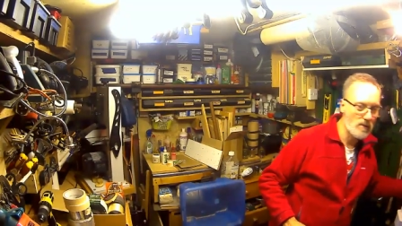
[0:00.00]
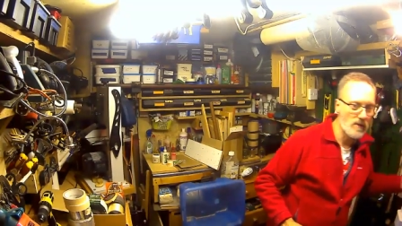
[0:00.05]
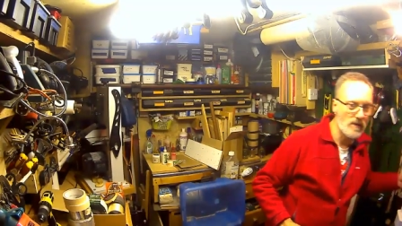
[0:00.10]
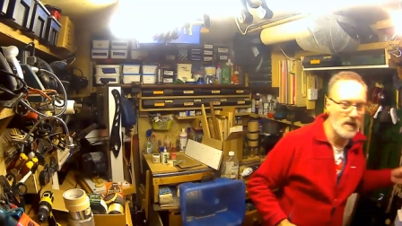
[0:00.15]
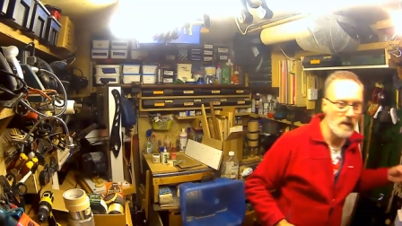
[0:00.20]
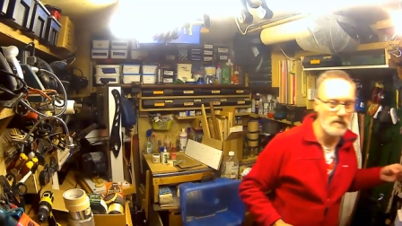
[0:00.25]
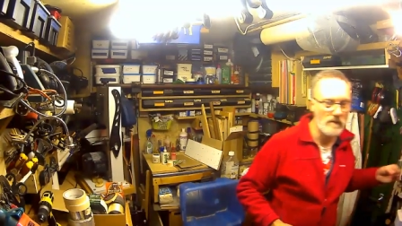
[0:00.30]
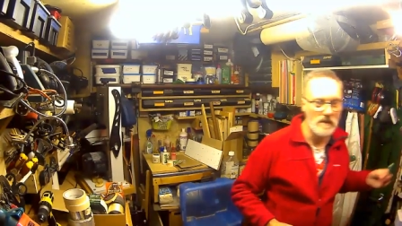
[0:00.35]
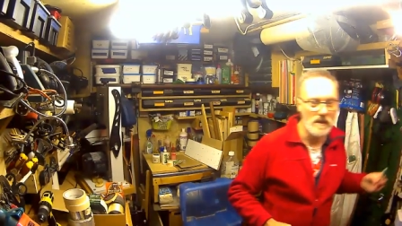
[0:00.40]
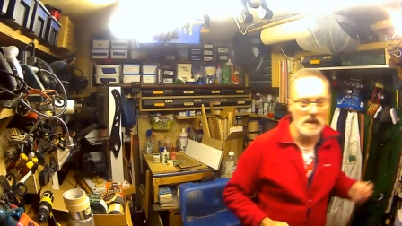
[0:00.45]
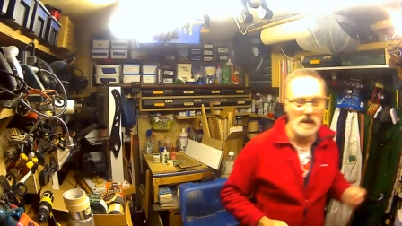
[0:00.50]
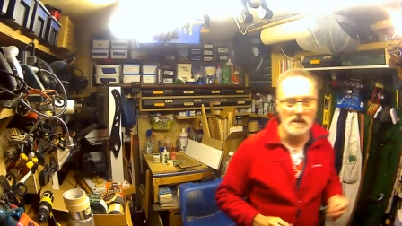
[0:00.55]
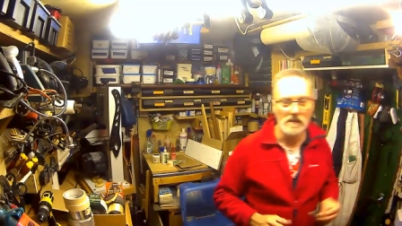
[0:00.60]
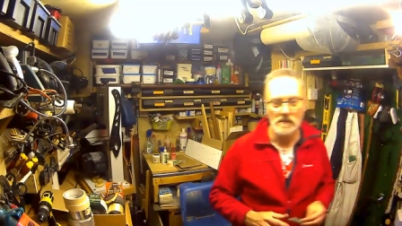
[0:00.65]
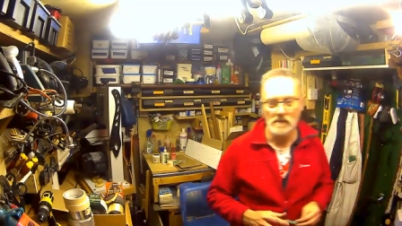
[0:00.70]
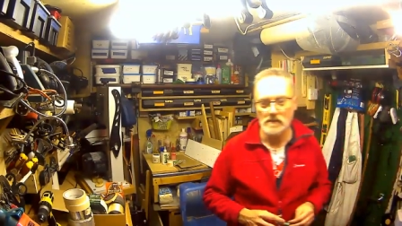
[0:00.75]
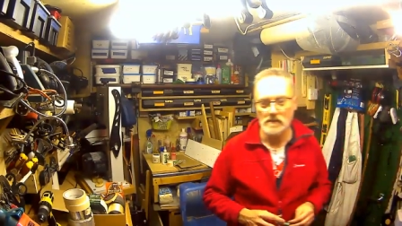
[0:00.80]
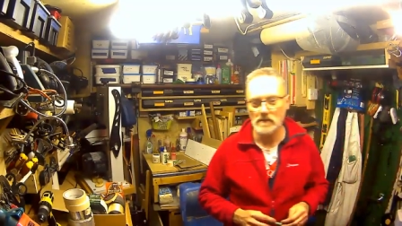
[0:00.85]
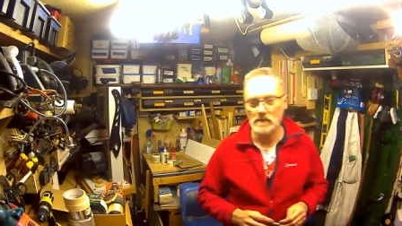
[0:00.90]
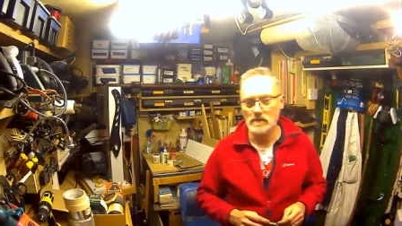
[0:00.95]
document
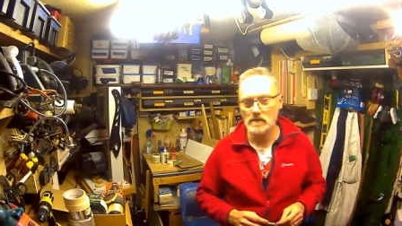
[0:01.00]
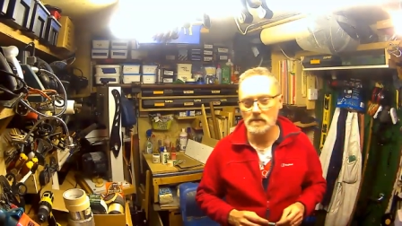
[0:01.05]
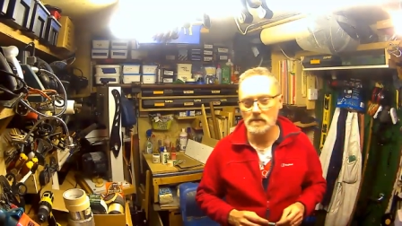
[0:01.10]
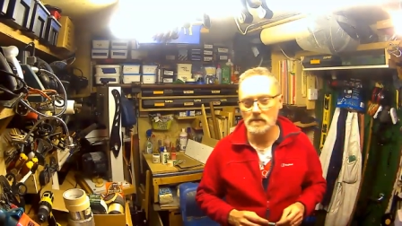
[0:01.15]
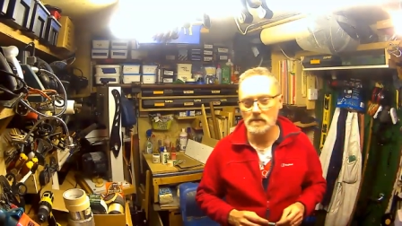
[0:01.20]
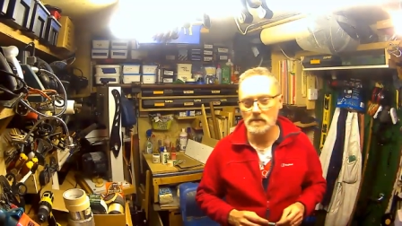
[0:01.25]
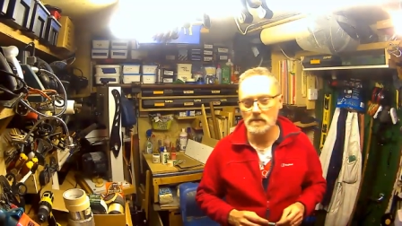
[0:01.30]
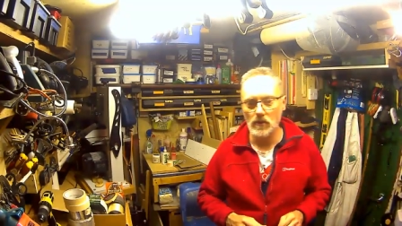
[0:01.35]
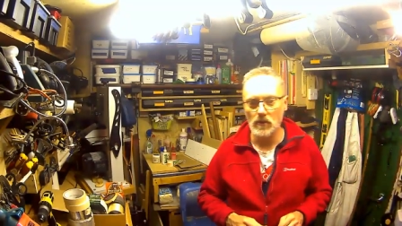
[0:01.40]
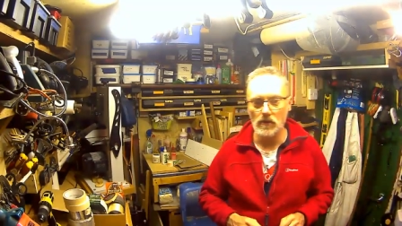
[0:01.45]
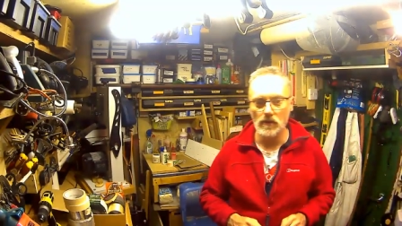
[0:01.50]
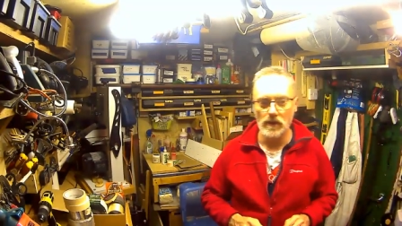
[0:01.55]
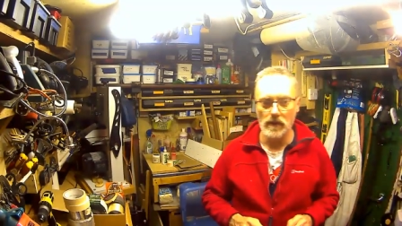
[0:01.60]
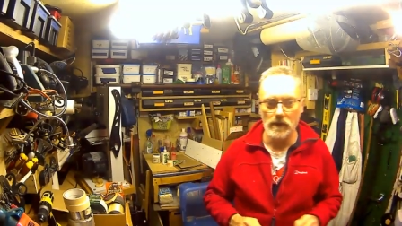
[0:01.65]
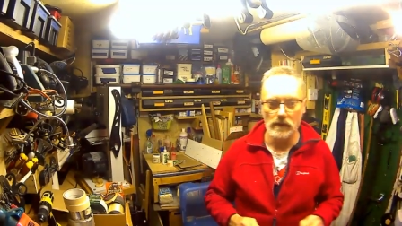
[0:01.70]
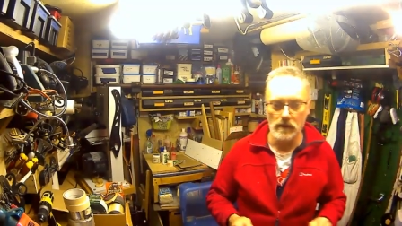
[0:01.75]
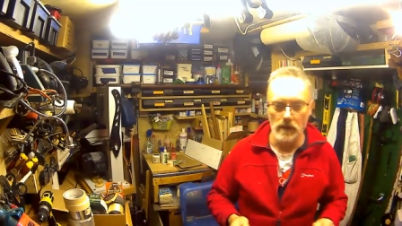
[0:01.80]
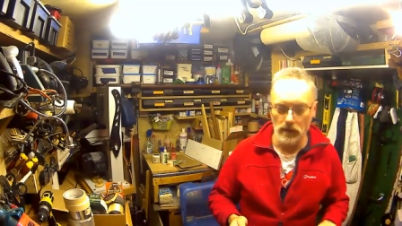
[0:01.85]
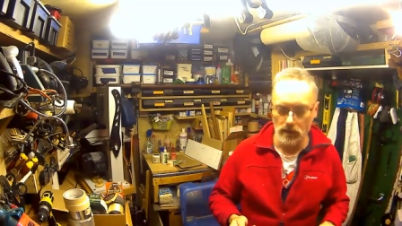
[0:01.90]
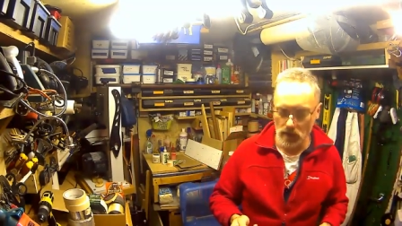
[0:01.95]
everything. It's the
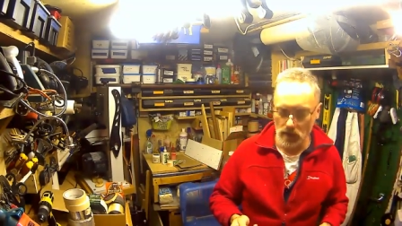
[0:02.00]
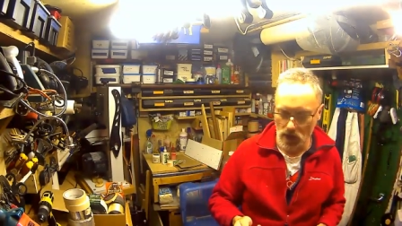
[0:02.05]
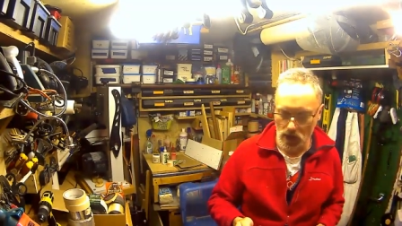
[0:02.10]
important thing with